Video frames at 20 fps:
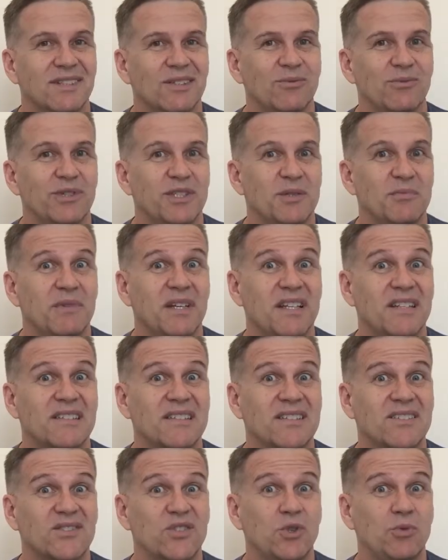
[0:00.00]
which means
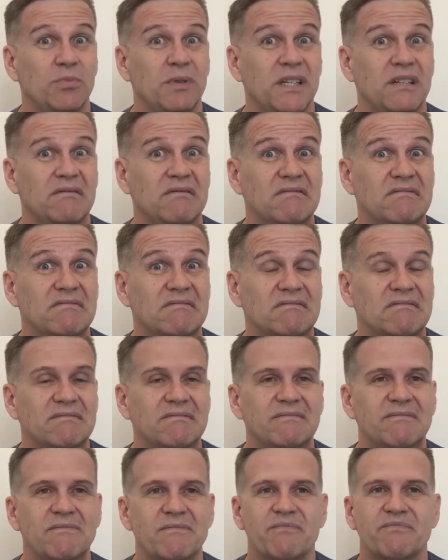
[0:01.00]
stupid.
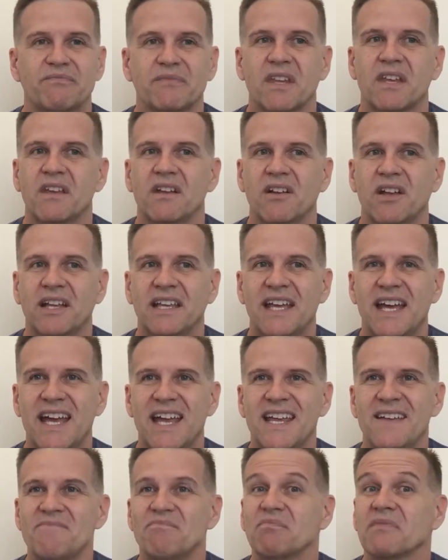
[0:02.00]

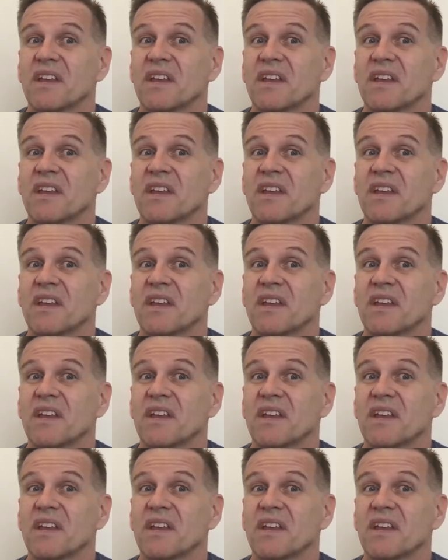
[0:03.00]
Okay,